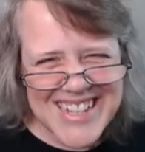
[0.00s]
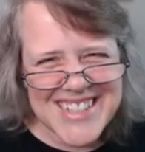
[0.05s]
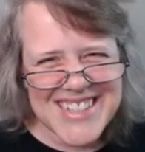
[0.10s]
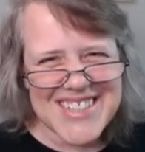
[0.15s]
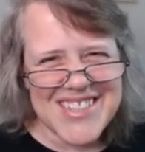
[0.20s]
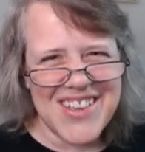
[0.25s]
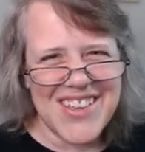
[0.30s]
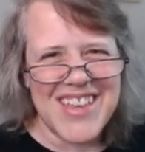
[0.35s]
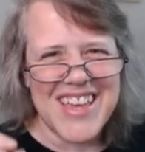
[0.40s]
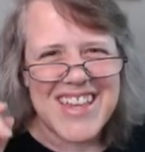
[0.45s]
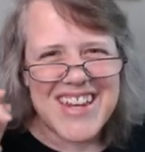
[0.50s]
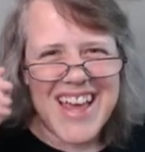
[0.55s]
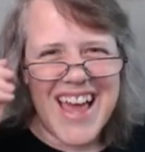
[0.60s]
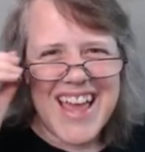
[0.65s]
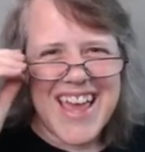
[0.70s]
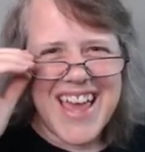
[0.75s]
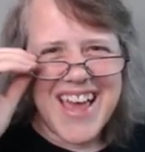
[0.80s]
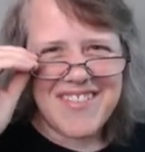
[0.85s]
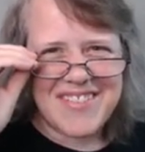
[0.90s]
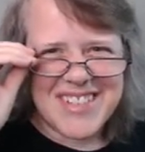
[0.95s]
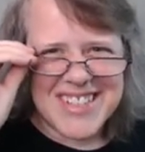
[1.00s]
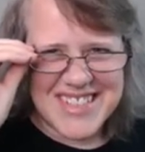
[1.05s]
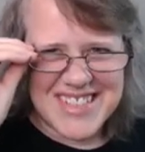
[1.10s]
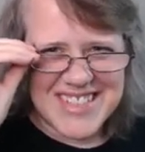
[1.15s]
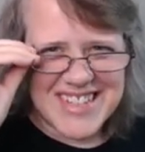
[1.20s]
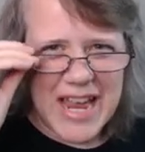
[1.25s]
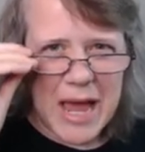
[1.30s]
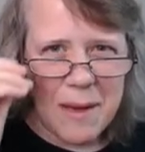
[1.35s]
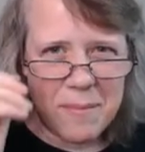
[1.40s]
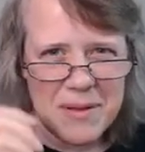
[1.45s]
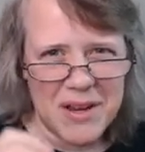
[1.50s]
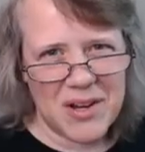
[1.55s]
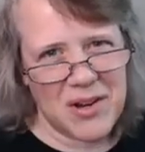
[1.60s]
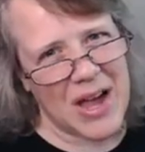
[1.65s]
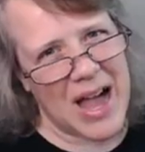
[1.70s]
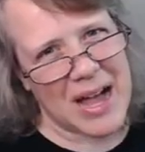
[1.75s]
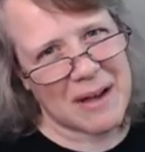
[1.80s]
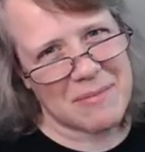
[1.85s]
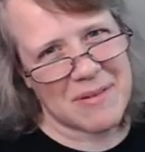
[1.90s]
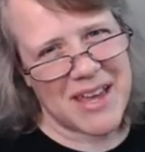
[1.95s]
so that I have to stop and
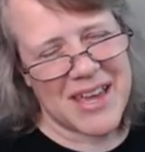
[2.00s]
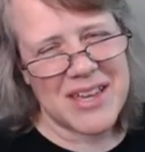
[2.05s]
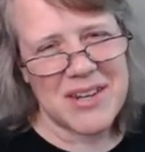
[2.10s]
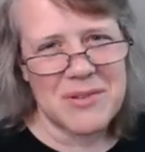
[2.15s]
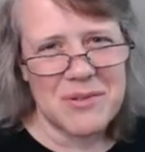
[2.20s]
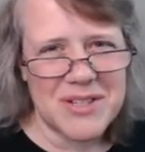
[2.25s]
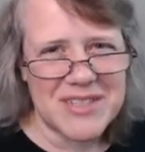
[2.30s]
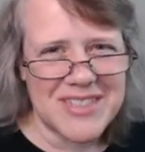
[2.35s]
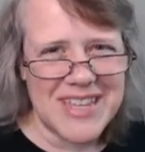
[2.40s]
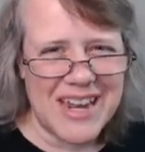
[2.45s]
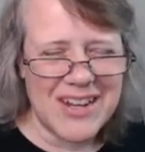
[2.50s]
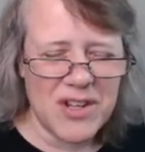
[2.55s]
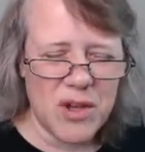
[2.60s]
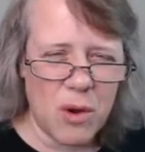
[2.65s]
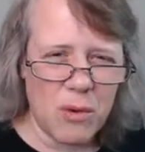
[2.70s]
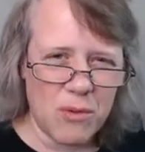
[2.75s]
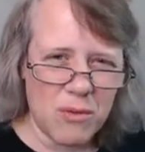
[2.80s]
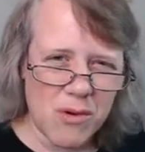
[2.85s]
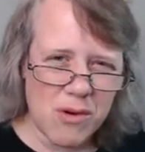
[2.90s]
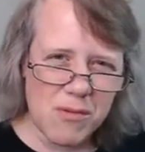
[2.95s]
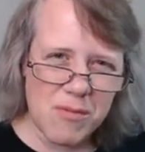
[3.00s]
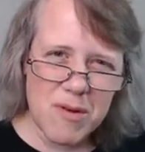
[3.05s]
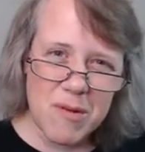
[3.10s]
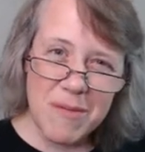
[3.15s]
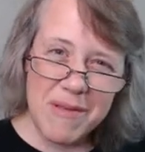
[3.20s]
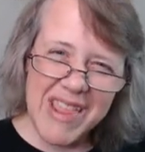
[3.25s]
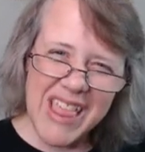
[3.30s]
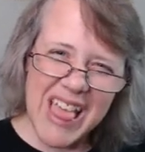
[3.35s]
cock my head to one side and go.